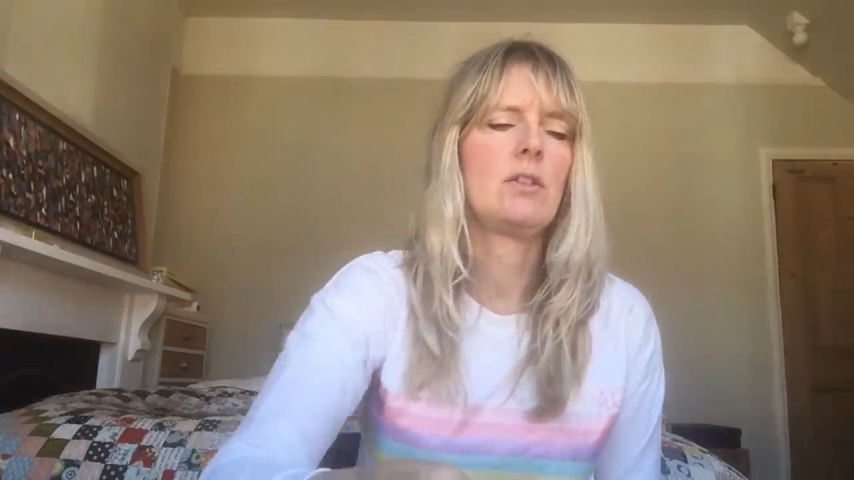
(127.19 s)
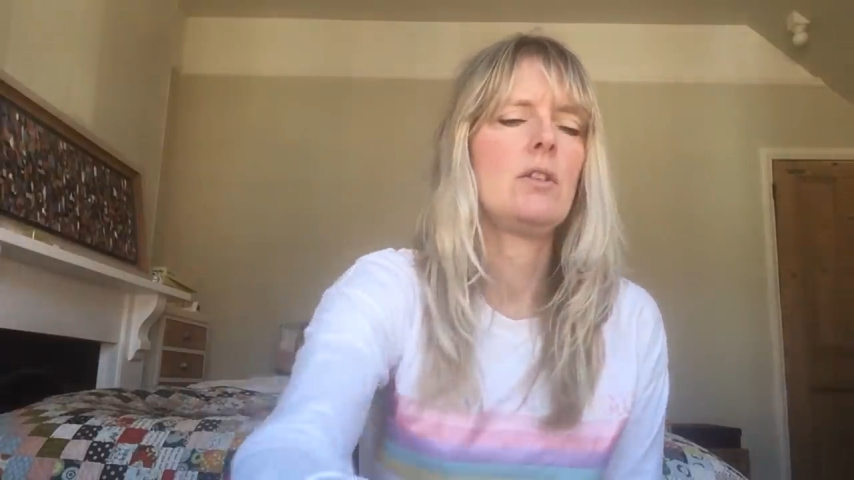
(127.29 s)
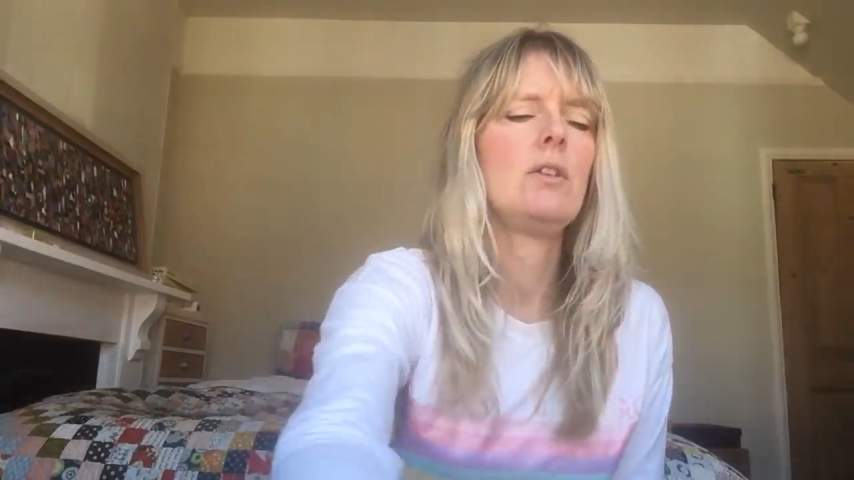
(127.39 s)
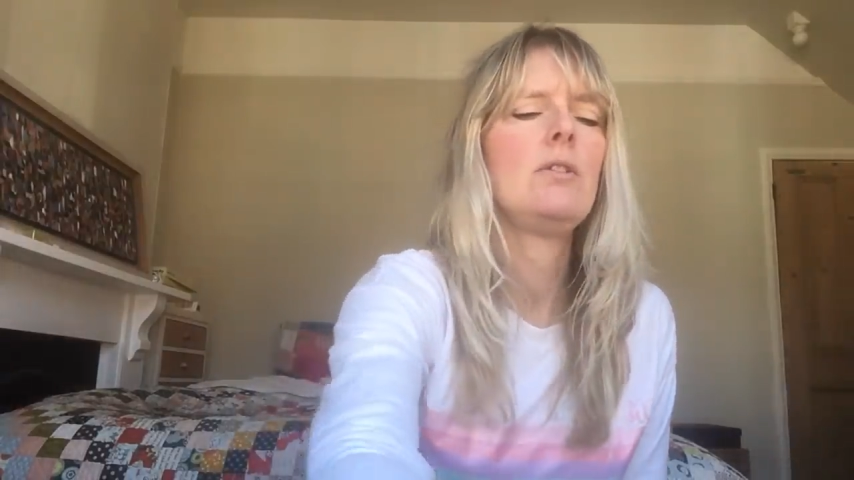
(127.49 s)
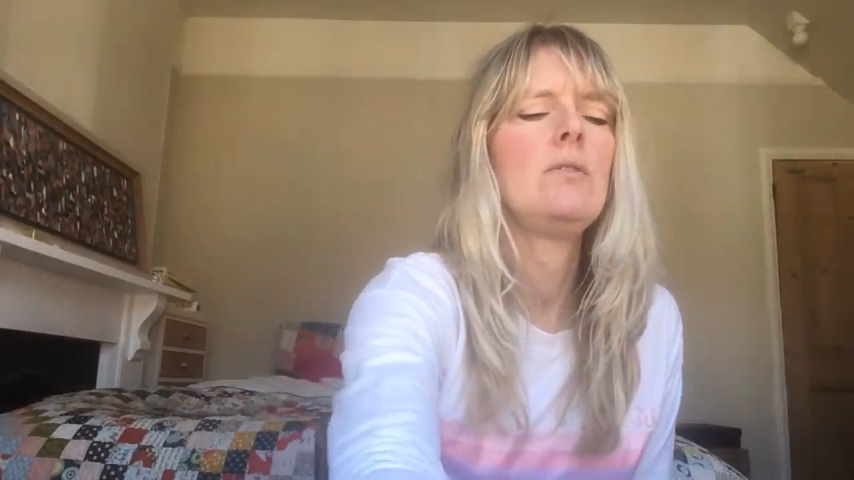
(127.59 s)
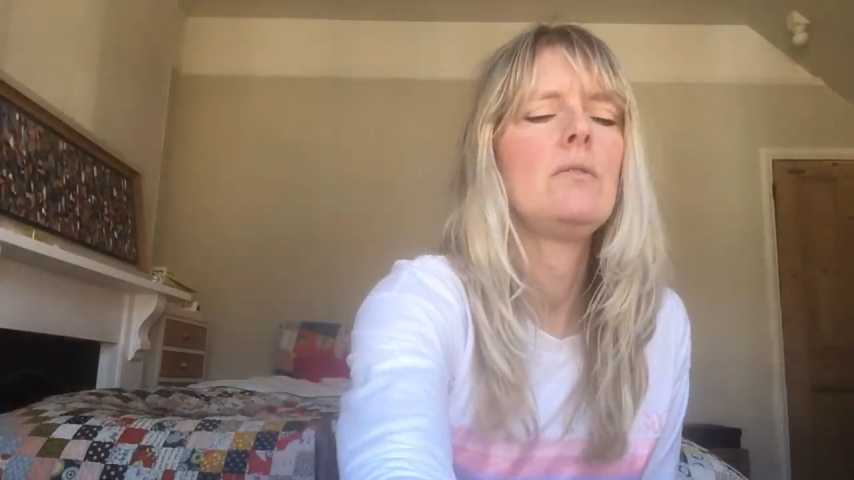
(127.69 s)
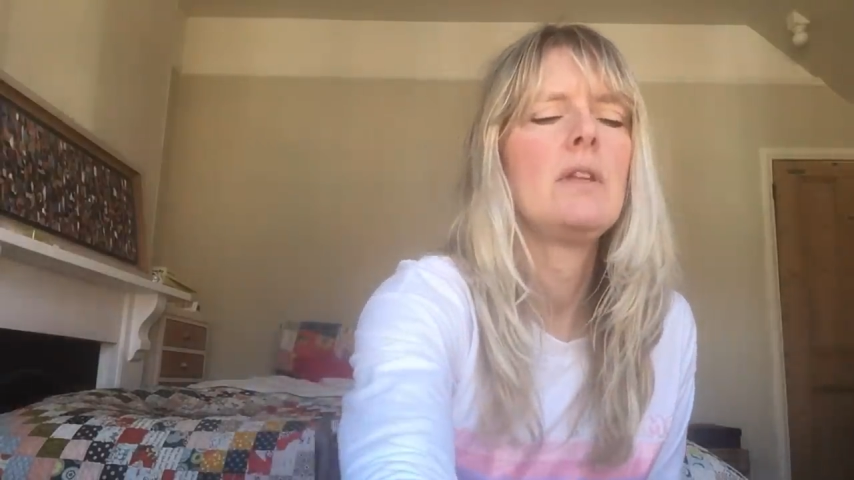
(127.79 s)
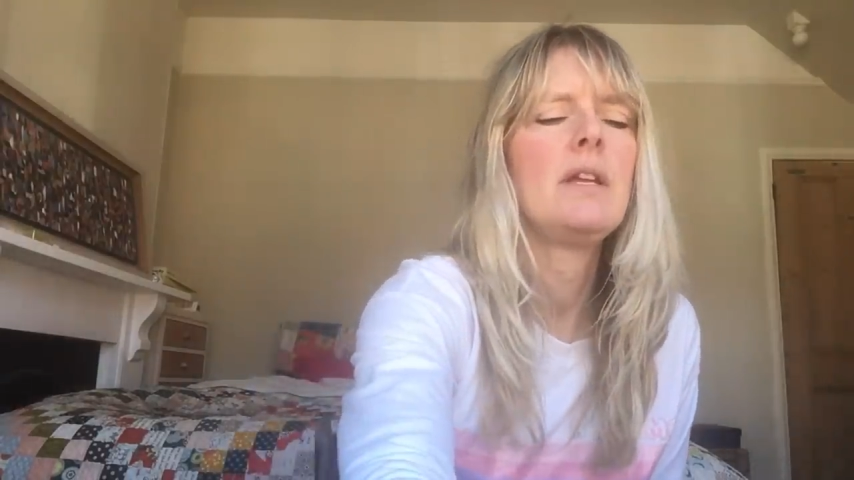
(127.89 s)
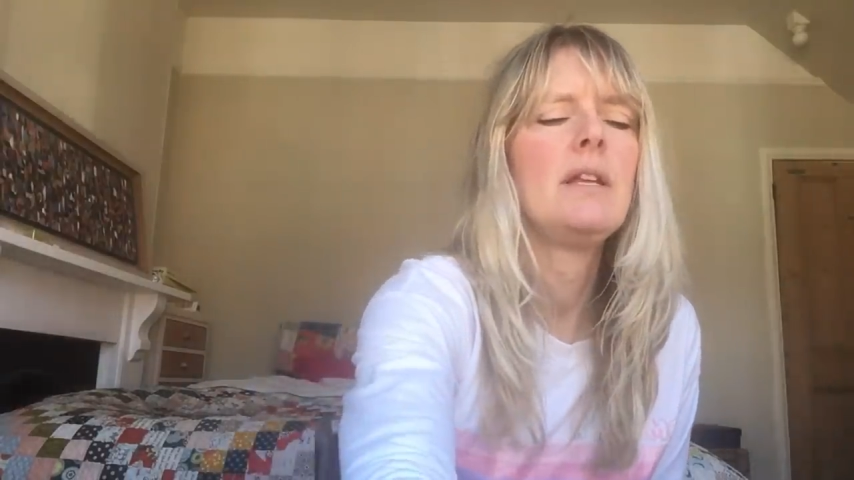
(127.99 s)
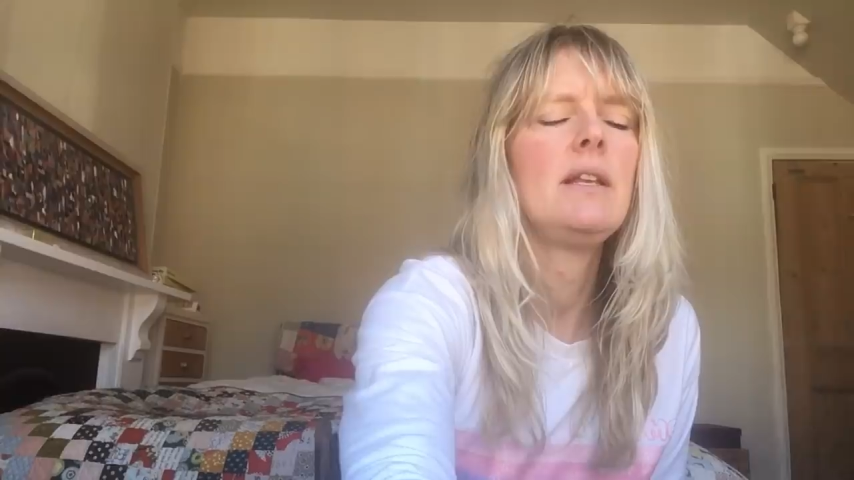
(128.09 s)
to
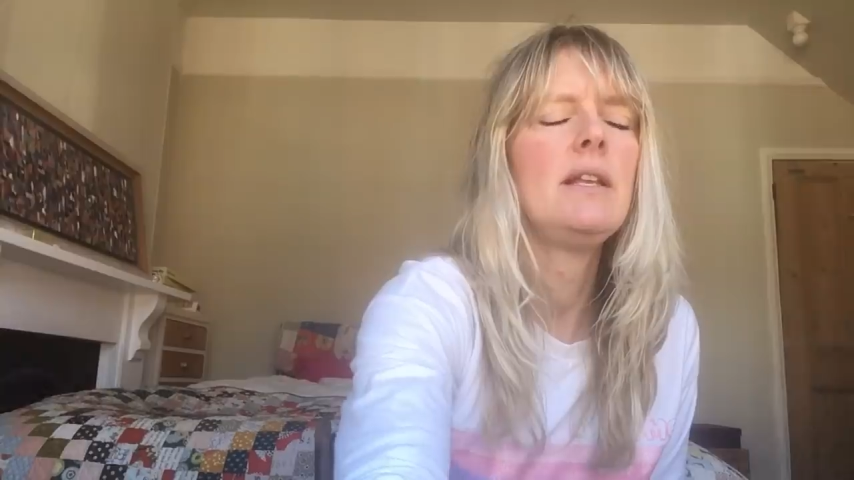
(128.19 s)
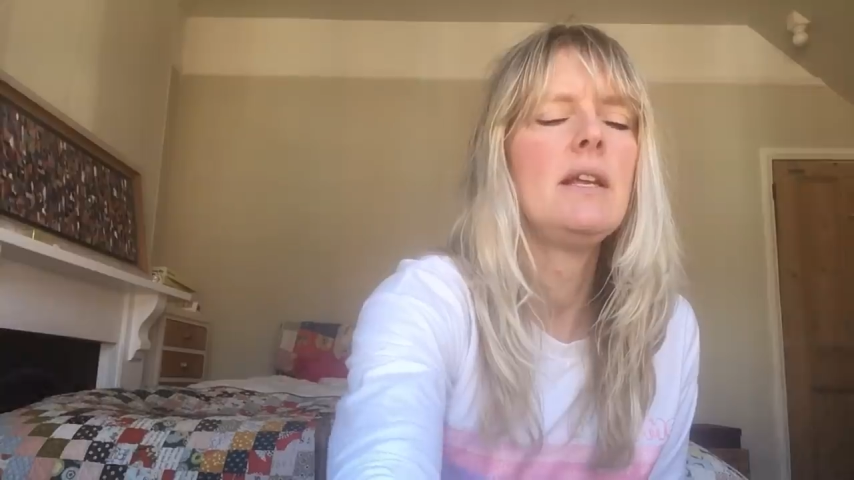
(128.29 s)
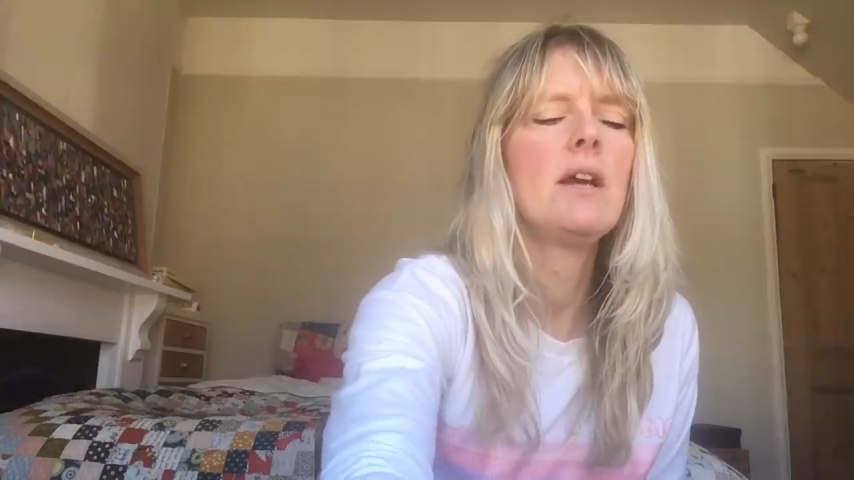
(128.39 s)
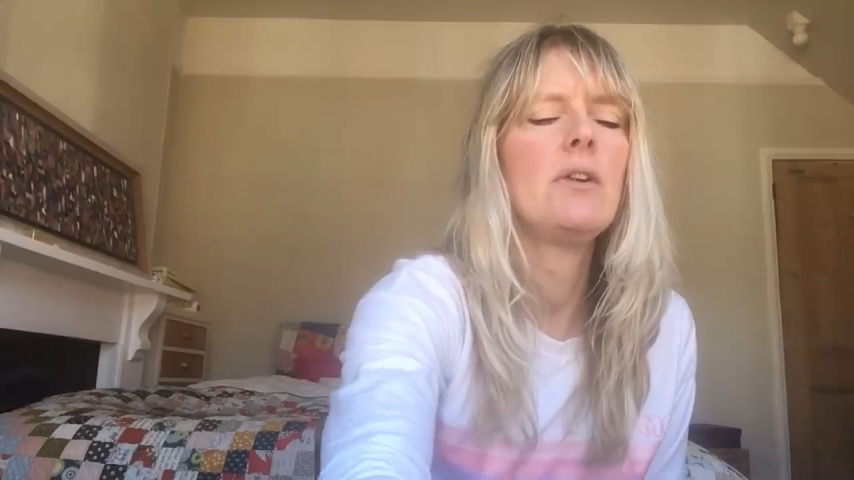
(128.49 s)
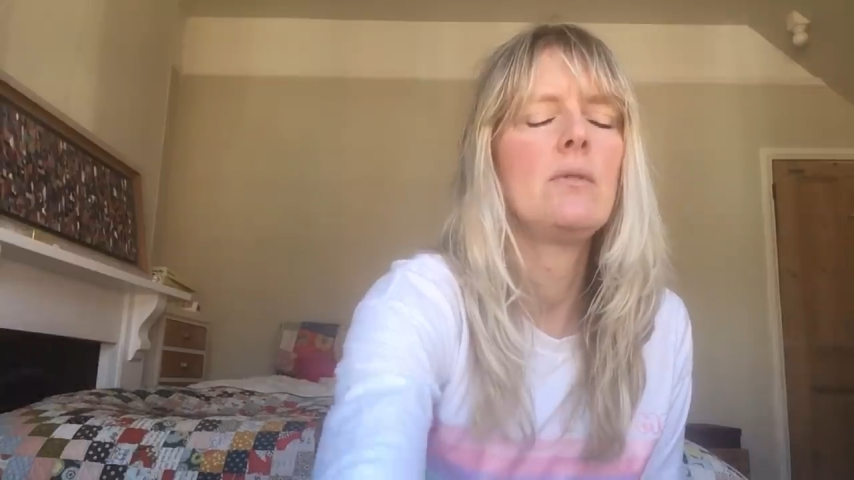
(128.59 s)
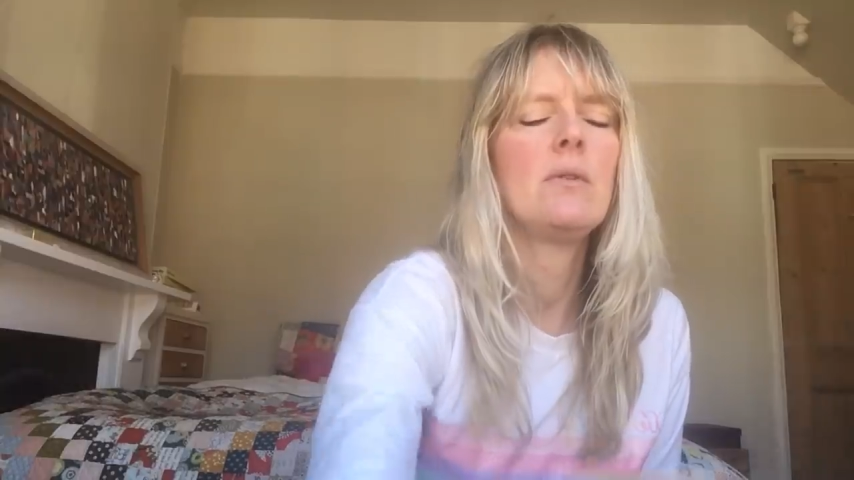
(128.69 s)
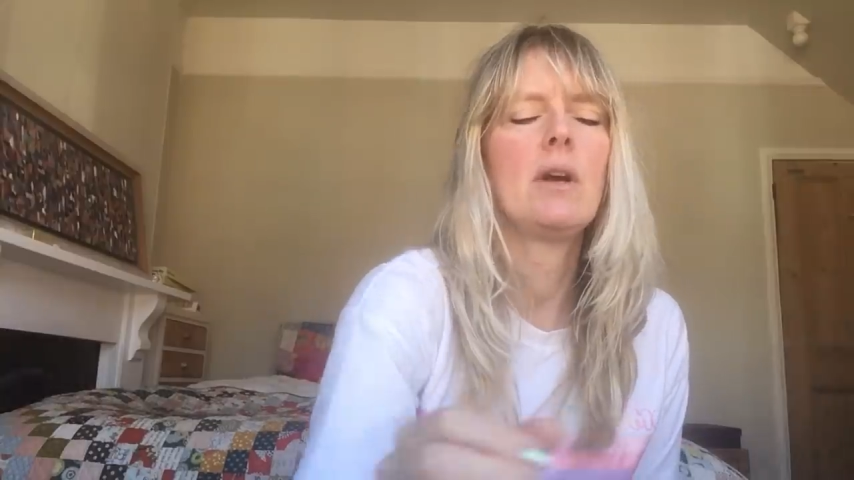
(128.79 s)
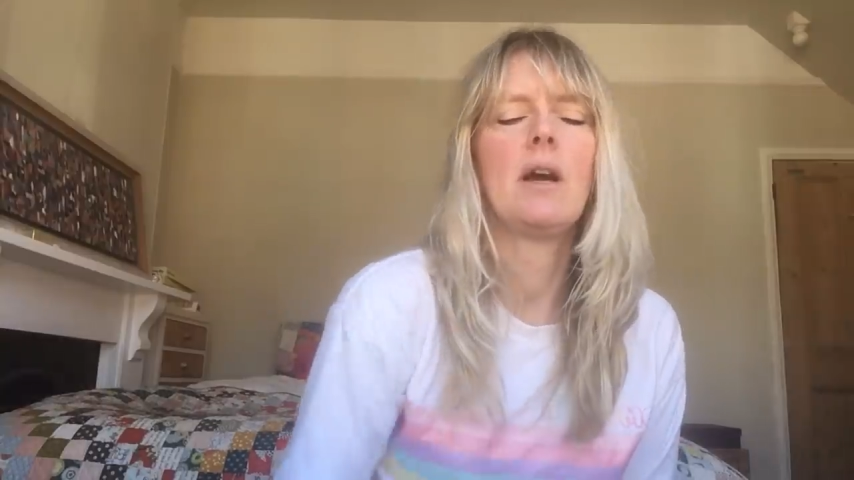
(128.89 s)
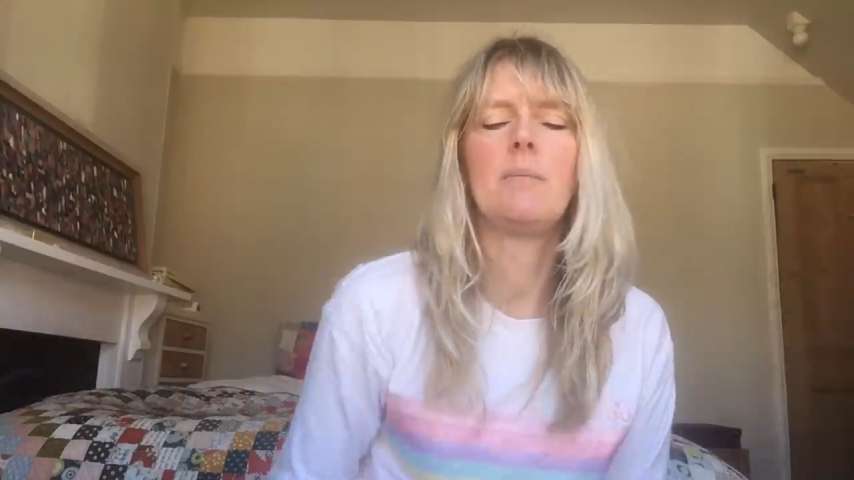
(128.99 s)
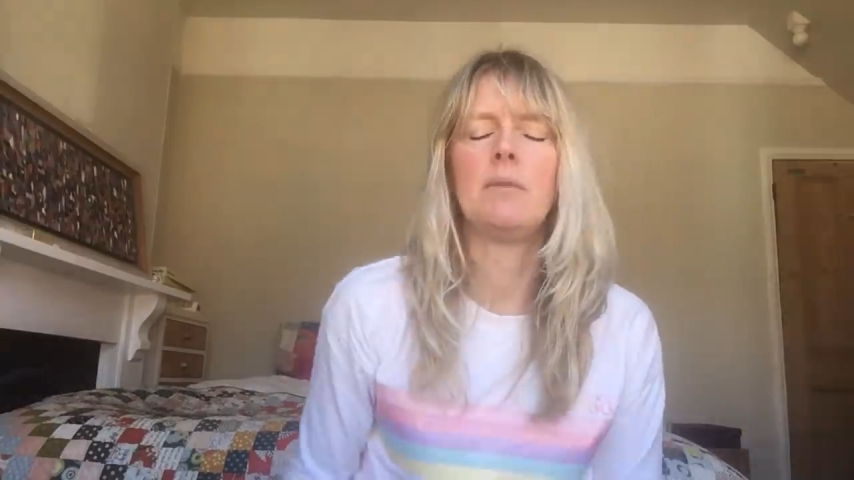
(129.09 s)
the Leo
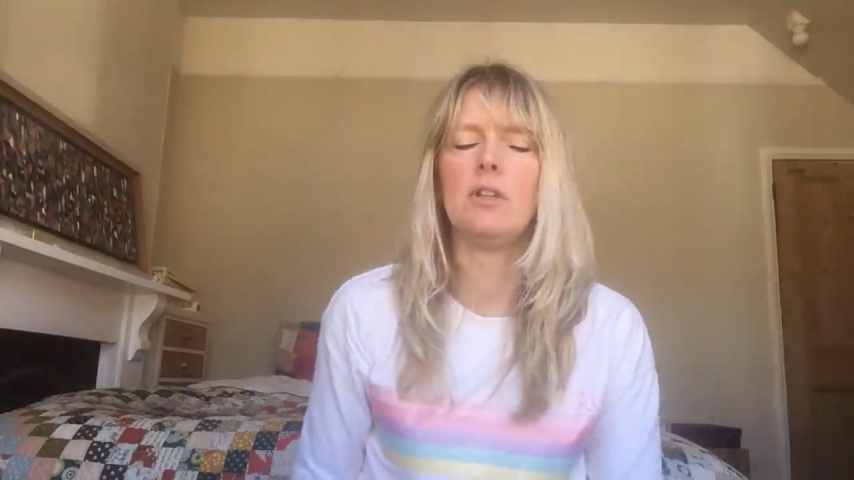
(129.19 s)
um,